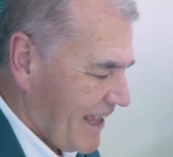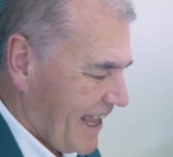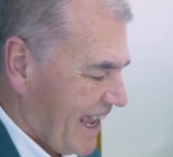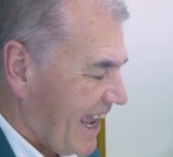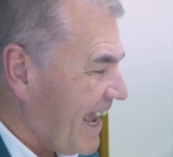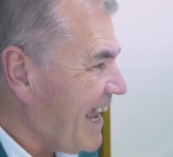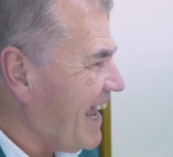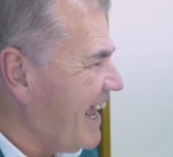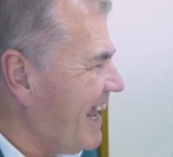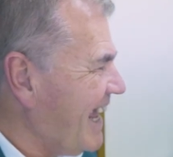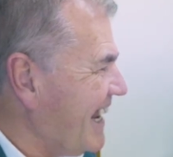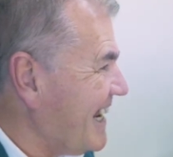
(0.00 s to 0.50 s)

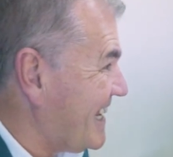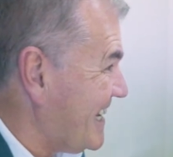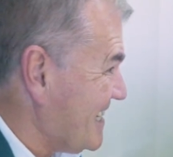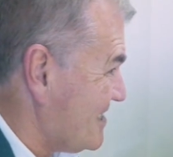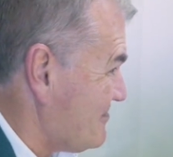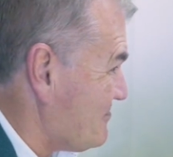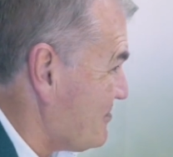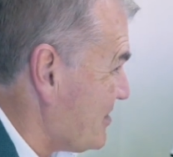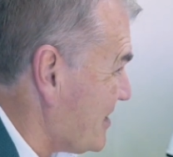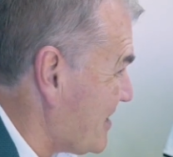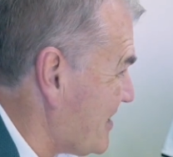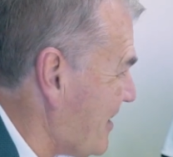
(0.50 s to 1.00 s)
and it
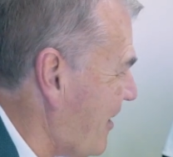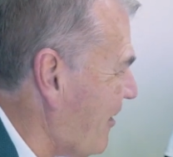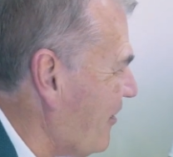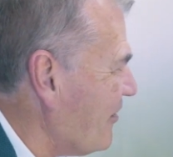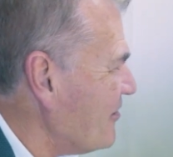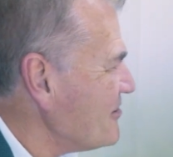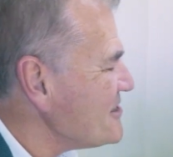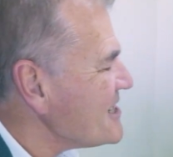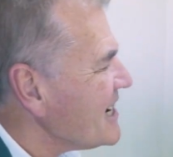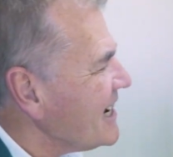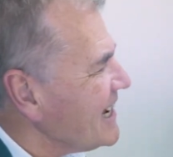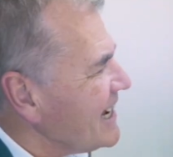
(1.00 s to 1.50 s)
gets very
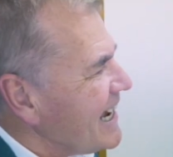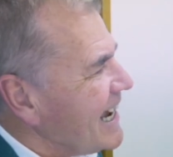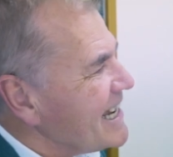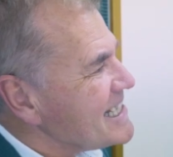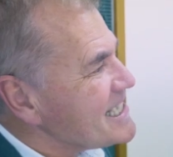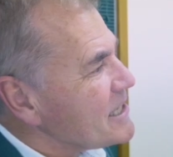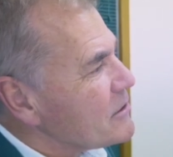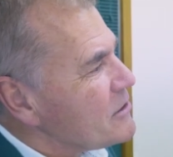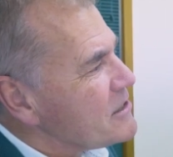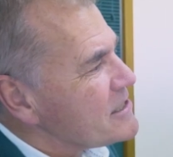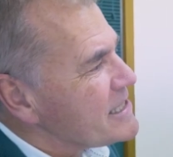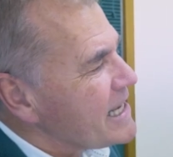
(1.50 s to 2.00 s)
cold.
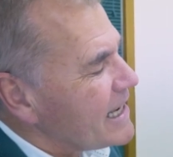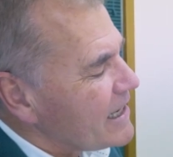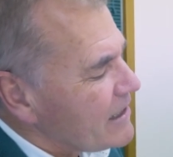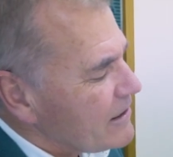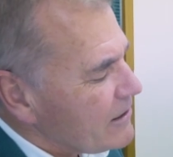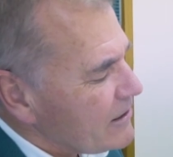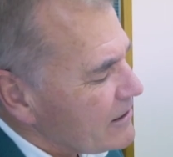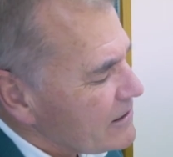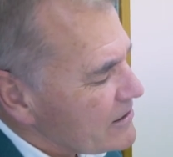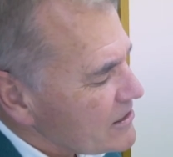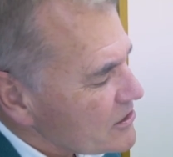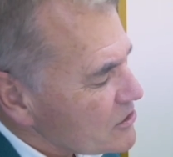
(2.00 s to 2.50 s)
And sometimes that
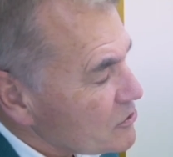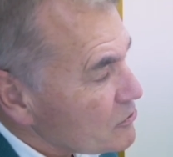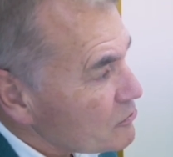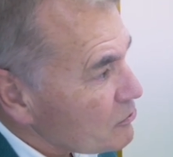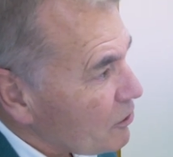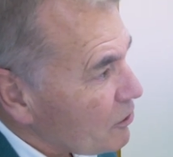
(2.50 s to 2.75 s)
you can just